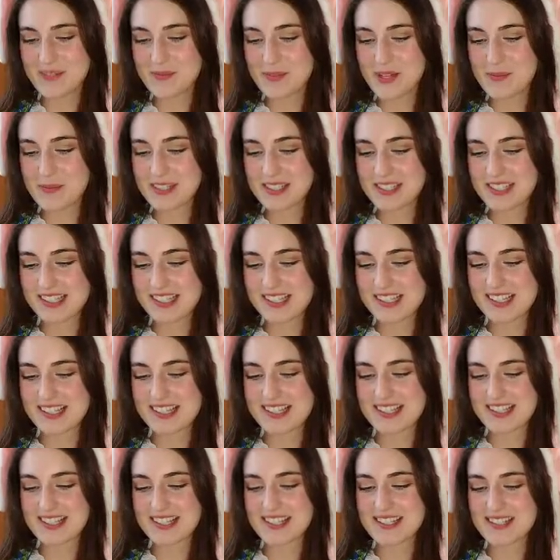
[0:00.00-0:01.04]
or maybe an
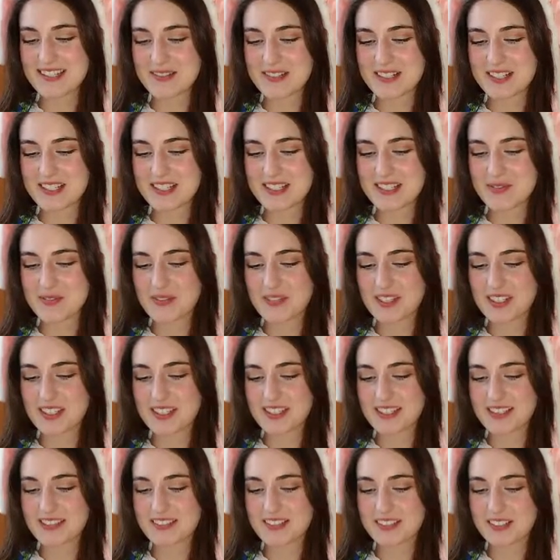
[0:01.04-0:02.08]
assistant or something.